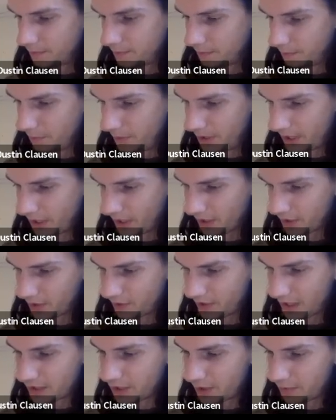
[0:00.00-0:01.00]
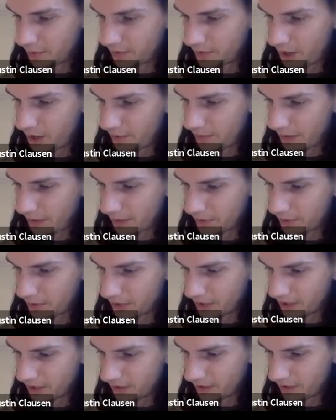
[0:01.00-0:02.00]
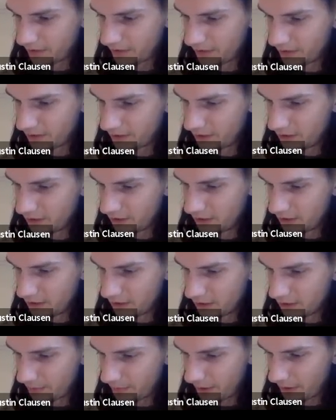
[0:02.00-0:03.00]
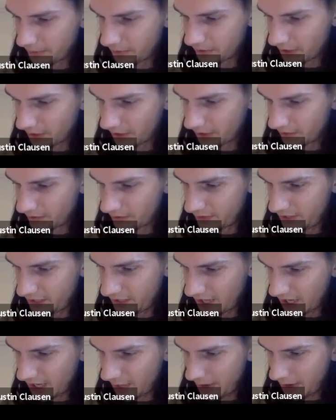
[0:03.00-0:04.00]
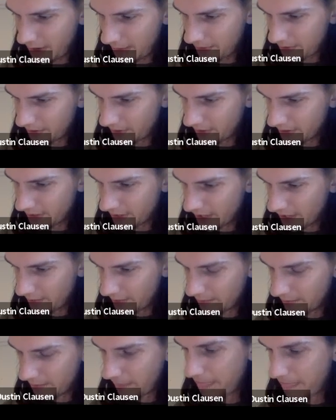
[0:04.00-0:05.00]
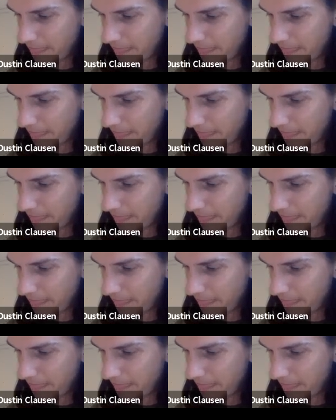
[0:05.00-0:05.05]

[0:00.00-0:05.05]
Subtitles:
direct sum of compact projective CI mapping onto M.